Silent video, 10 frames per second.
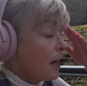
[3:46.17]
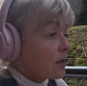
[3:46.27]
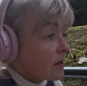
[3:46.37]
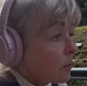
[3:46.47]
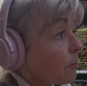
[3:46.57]

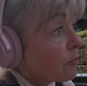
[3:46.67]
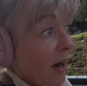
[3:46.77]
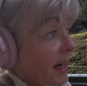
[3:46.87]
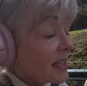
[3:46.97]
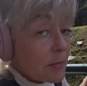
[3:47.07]
Your
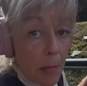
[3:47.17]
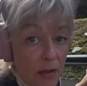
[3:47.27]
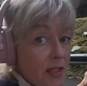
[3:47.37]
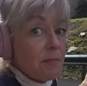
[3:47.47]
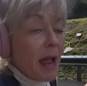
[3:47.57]
brain is
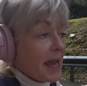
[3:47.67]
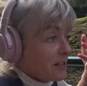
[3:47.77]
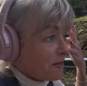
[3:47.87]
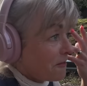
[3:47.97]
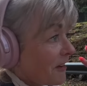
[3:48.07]
mostly made
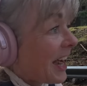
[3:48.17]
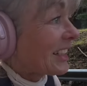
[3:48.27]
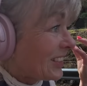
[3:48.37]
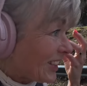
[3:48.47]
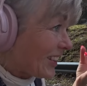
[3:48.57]
of fat.
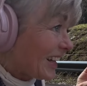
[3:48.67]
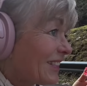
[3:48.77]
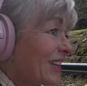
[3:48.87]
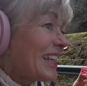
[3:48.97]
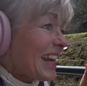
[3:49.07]

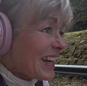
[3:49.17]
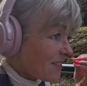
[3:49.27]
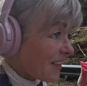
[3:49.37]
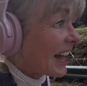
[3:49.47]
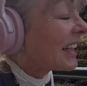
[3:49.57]
We need
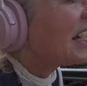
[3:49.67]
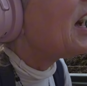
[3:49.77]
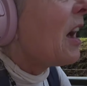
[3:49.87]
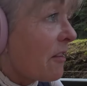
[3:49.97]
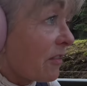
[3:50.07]
fat
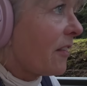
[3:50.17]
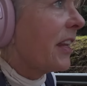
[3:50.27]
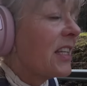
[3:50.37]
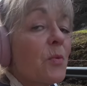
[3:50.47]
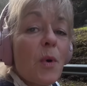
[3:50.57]
for
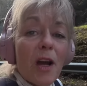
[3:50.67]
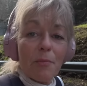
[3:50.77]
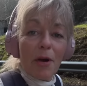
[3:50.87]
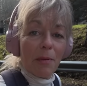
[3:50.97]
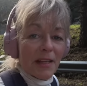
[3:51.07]
everything to work
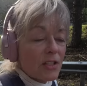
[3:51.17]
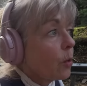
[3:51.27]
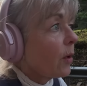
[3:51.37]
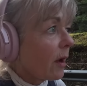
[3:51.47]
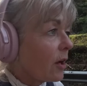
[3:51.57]
properly, to
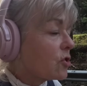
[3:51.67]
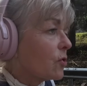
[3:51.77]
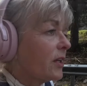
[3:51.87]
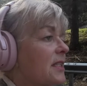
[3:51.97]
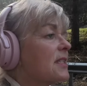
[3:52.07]
oil our
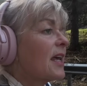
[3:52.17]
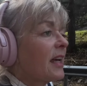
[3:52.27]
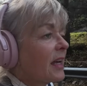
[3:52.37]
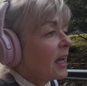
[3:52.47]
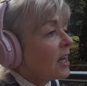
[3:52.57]
joints.
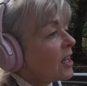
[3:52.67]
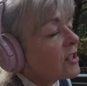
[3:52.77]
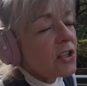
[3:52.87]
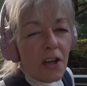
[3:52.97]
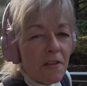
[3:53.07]

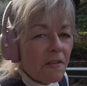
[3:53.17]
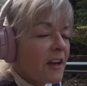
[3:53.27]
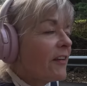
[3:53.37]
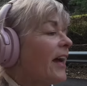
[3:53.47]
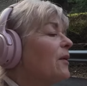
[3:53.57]
So don't
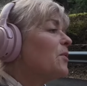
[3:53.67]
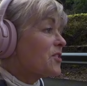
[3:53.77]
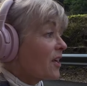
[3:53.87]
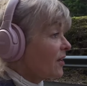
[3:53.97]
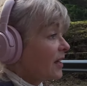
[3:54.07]
fear it. And
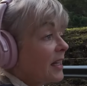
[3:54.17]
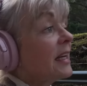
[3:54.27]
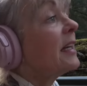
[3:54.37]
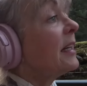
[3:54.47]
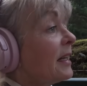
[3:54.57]
also
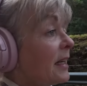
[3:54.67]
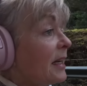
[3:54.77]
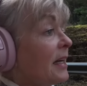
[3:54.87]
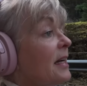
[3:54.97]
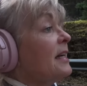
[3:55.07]

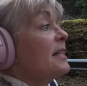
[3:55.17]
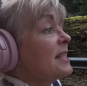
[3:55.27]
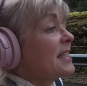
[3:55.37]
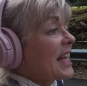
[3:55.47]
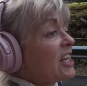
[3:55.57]
to
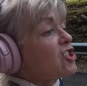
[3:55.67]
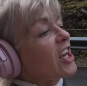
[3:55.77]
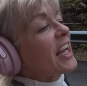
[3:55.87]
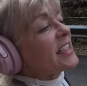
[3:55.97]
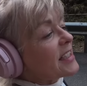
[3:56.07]

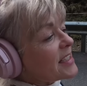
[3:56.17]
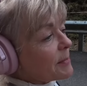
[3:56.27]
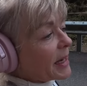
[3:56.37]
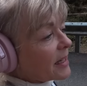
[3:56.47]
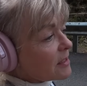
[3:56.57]
satiate us, to
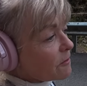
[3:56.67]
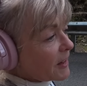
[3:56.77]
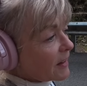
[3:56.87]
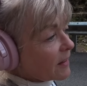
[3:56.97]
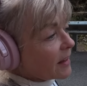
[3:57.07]
make us
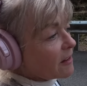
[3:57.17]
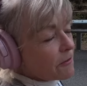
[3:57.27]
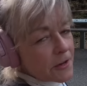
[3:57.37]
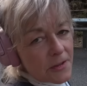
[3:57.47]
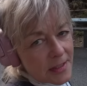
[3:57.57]
feel like the
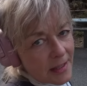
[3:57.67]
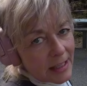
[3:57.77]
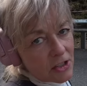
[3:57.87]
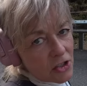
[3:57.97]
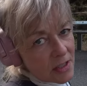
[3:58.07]
food's
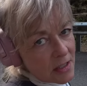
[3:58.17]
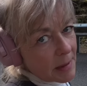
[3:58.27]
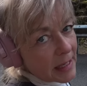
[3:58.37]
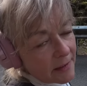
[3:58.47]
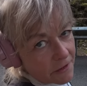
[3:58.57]
delicious, to
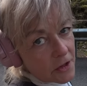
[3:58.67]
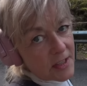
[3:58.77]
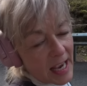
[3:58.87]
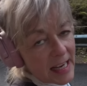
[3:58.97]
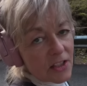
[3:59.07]
make the food
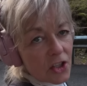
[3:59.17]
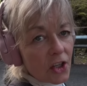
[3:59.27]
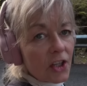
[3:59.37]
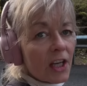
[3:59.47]
taste good.